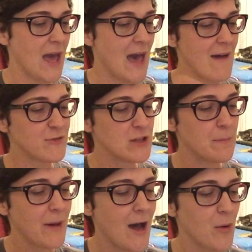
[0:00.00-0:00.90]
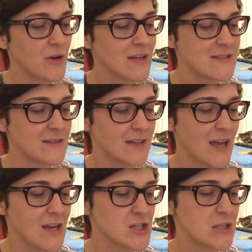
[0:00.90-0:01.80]
After the power is
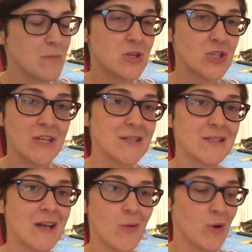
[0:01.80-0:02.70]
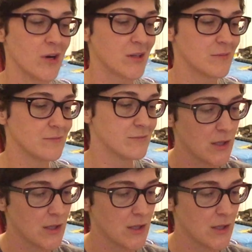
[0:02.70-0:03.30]
engaged, the machine does not work.